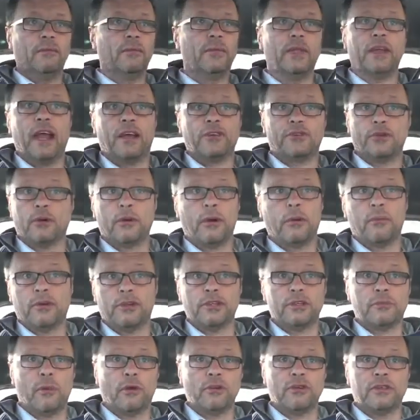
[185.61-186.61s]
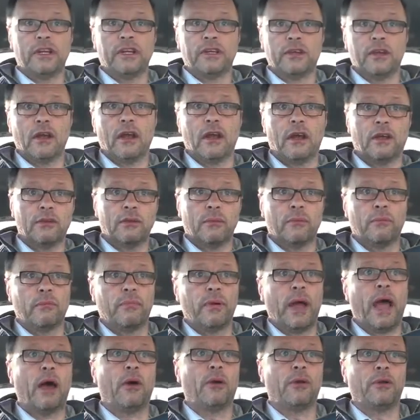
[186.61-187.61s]
The national grid, which is mostly
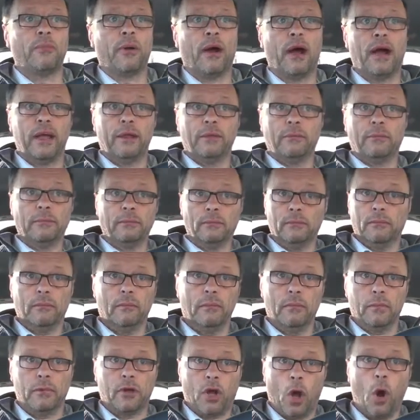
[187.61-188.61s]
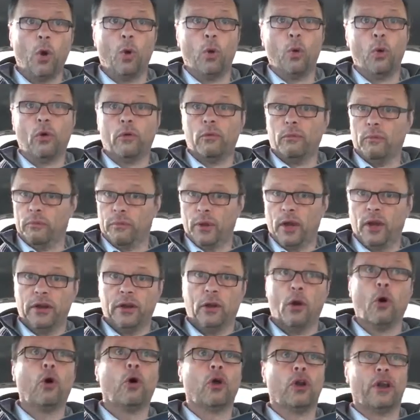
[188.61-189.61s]
powered by coal,
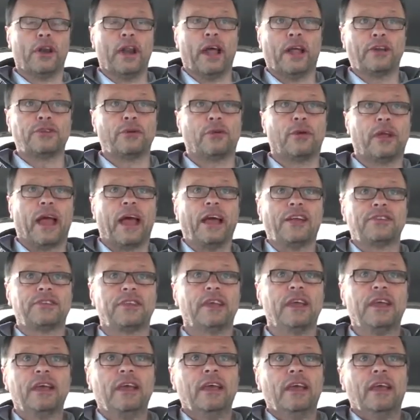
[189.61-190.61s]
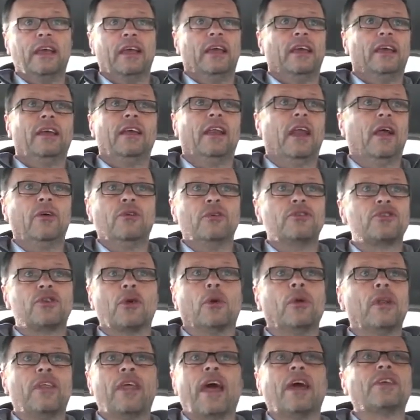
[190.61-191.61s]
burning oil and natural gas. You know,
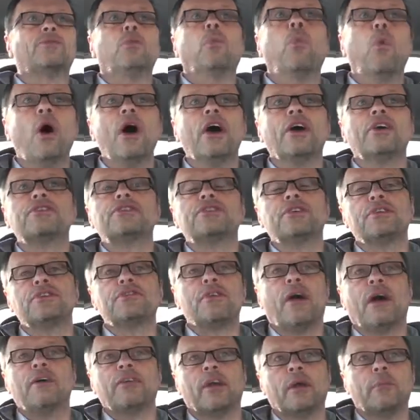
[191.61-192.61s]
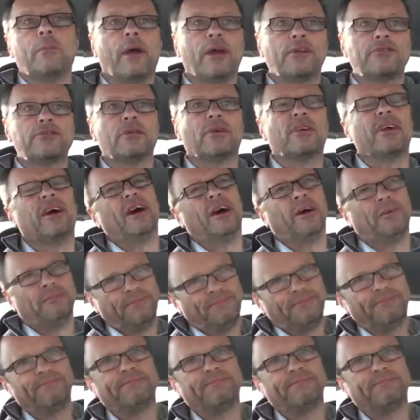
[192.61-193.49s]
surely that's worse than driving a petrol car.